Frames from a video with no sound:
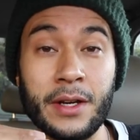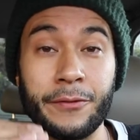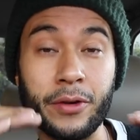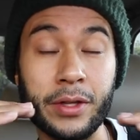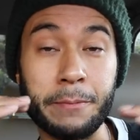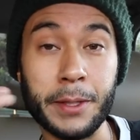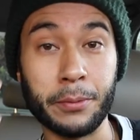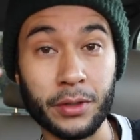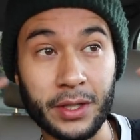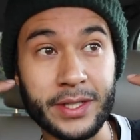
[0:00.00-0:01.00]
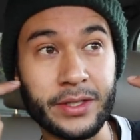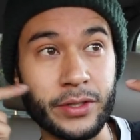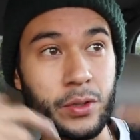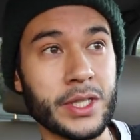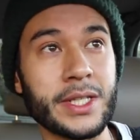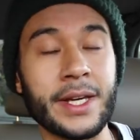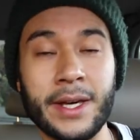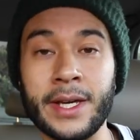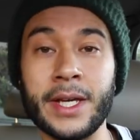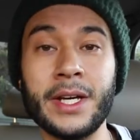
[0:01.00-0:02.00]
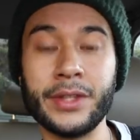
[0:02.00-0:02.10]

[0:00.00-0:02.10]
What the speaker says: for the people to listen to and say, hey,